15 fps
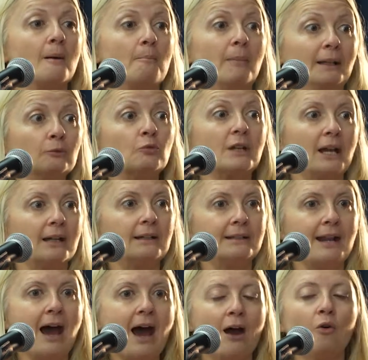but we are
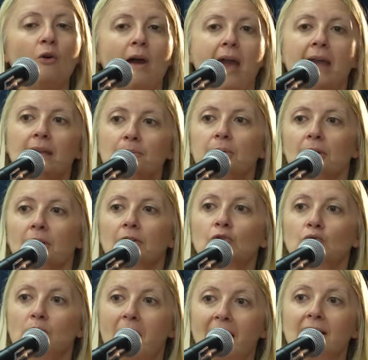now able
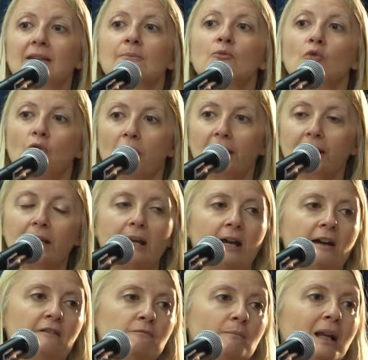to make them work,
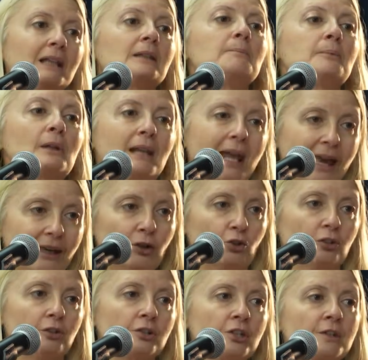have multiple
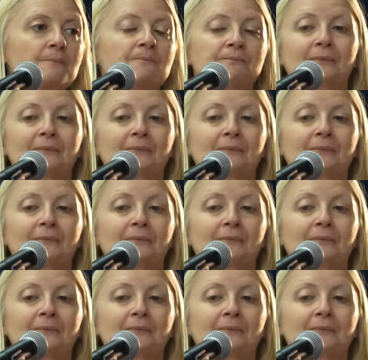layers,